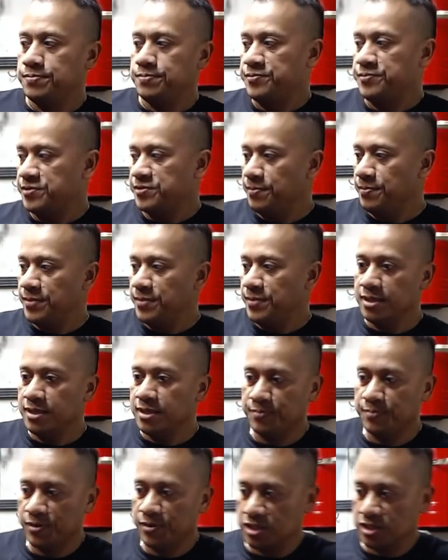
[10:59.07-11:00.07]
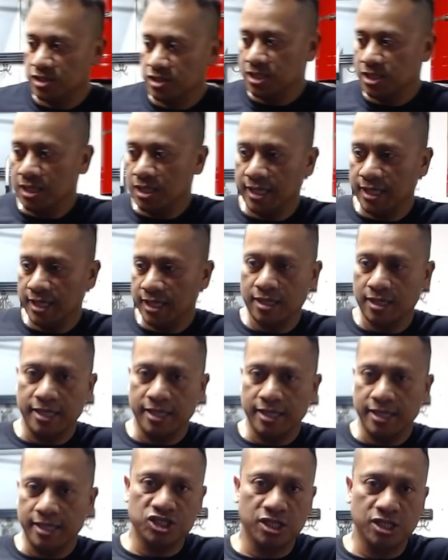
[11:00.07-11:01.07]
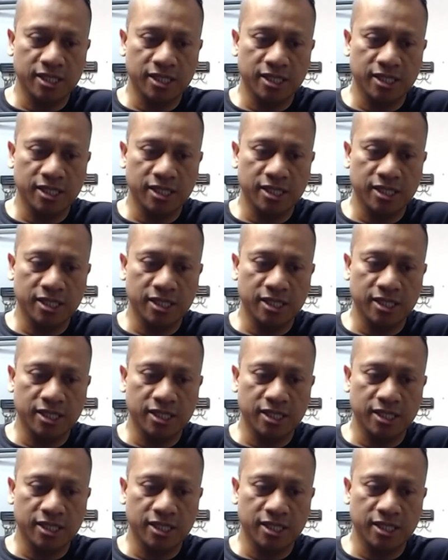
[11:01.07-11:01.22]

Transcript: to me personally, like an Asian